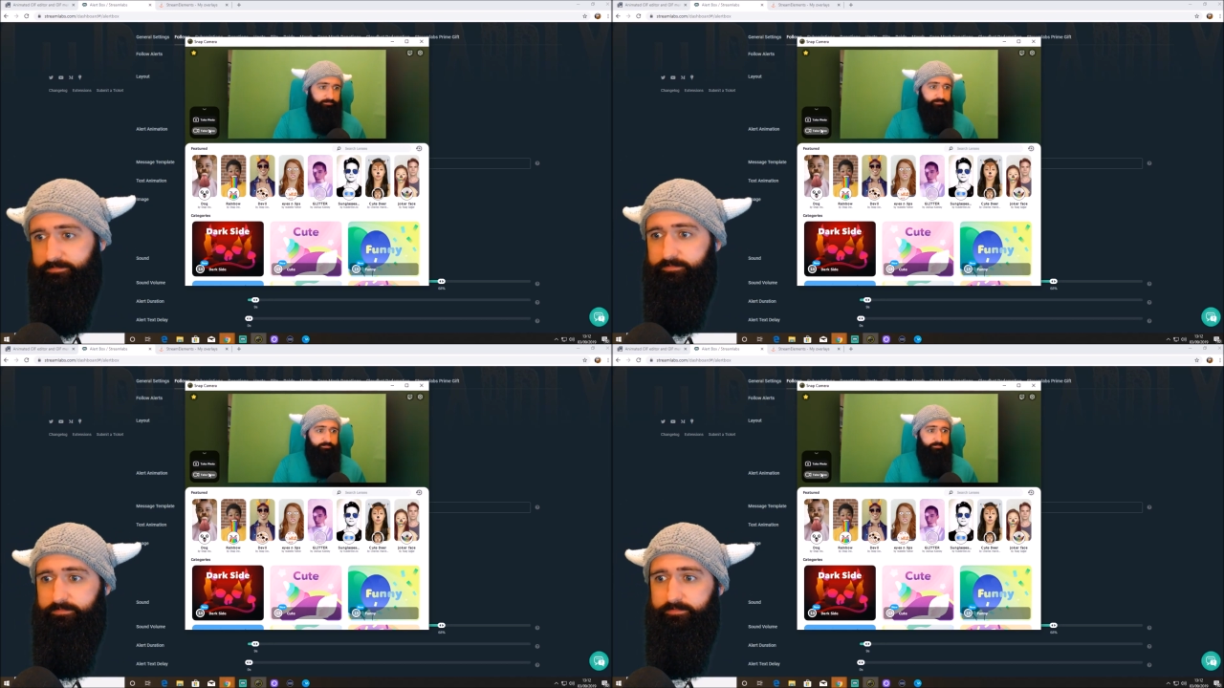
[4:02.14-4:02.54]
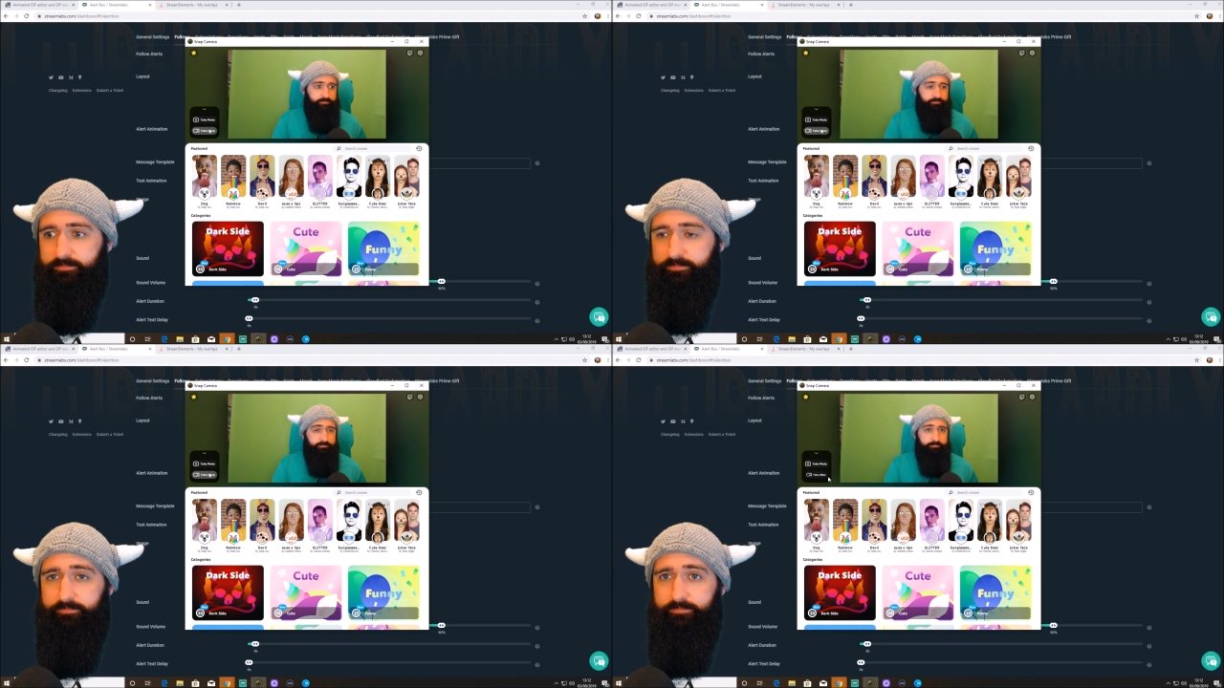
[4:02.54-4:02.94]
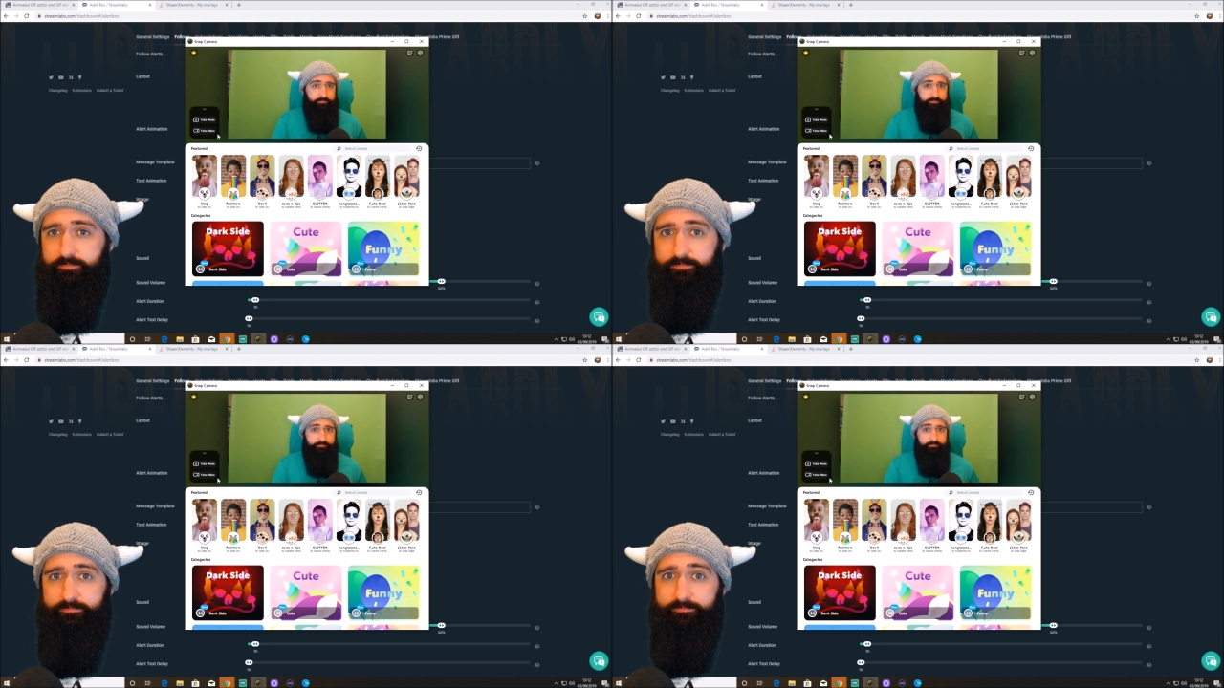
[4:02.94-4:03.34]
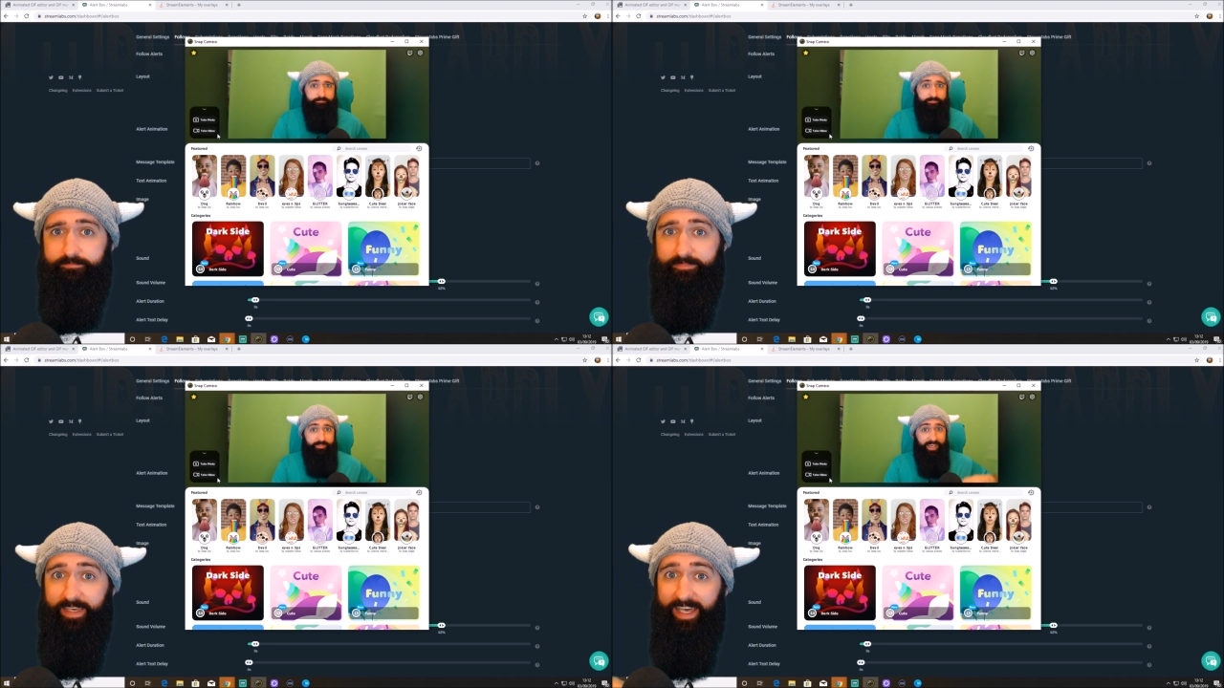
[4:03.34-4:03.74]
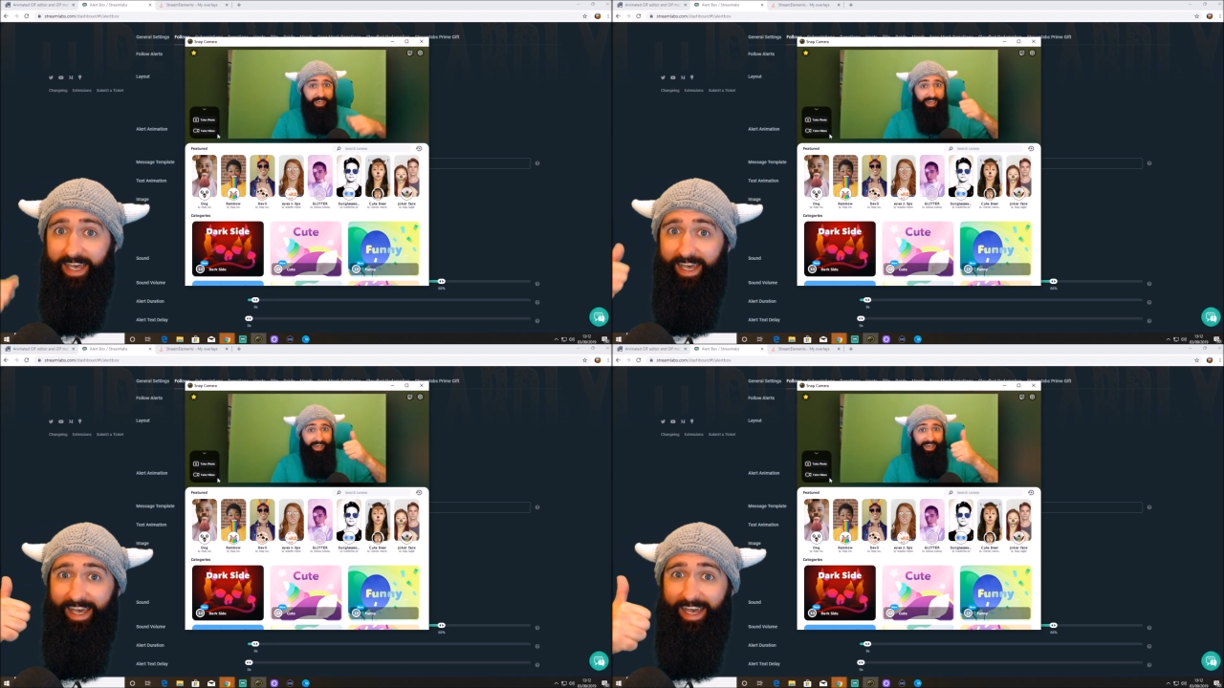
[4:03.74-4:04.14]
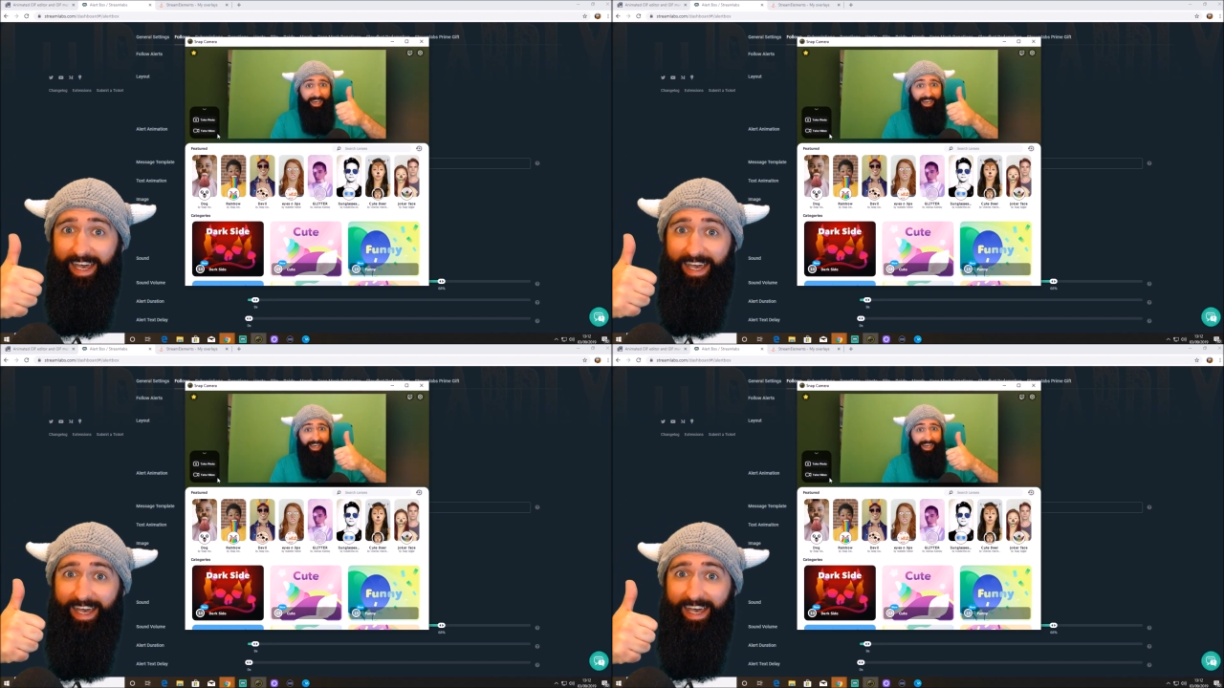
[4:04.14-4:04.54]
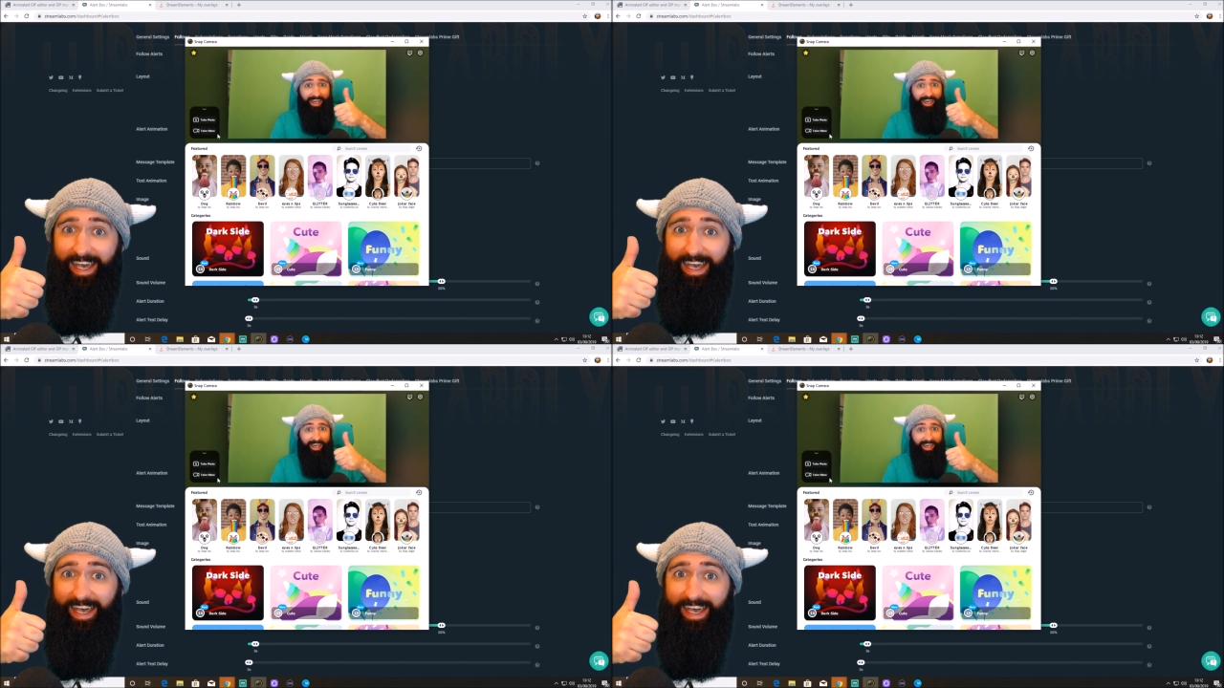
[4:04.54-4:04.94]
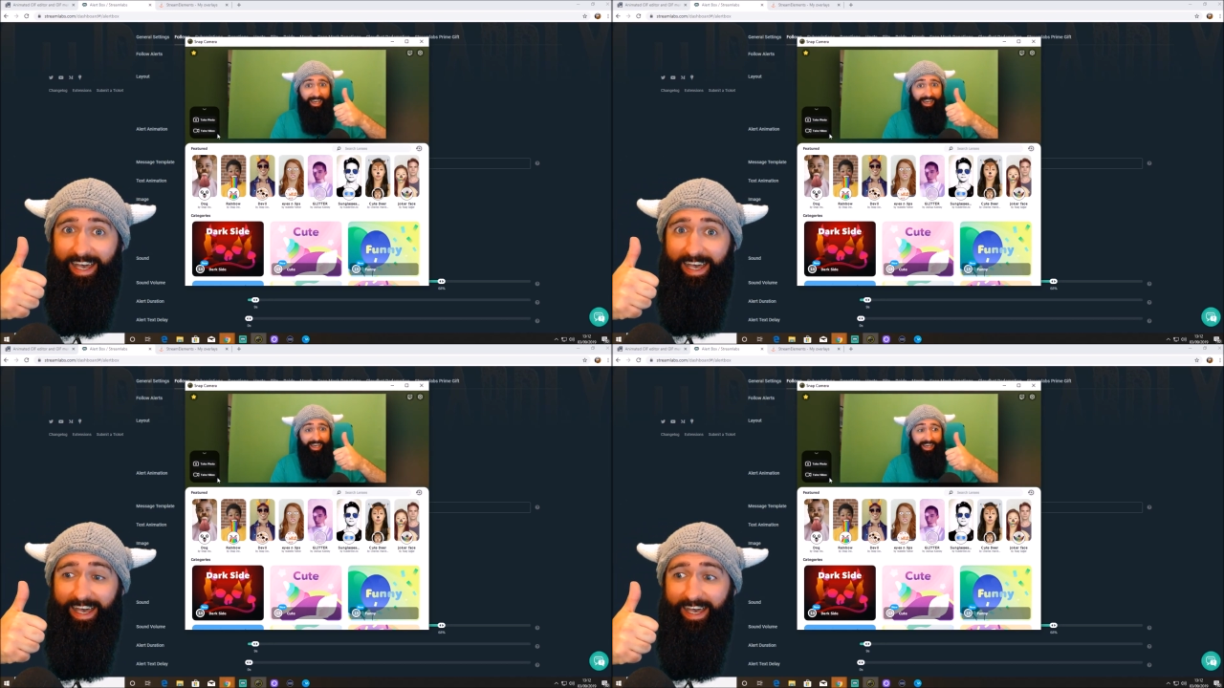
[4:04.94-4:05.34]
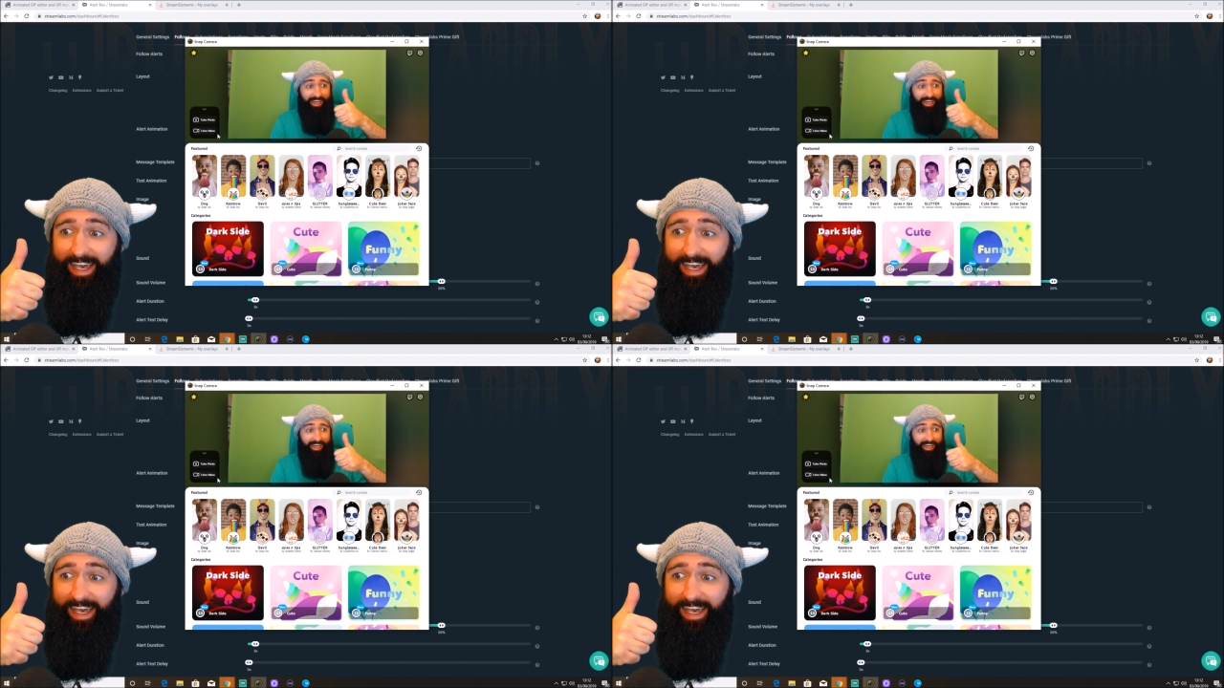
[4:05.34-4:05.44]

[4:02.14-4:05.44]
No one is speaking in this clip.